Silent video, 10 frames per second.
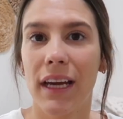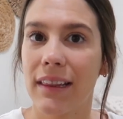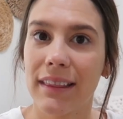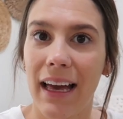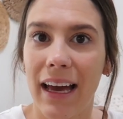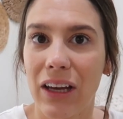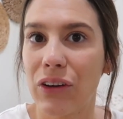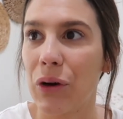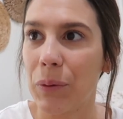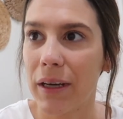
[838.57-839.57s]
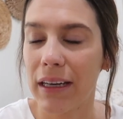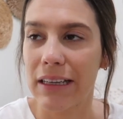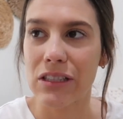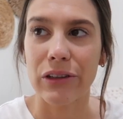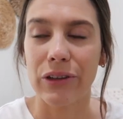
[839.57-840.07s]
get that going
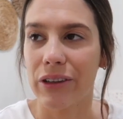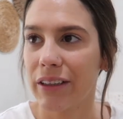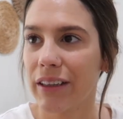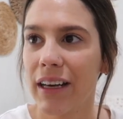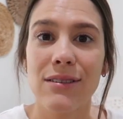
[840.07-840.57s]
and to learn.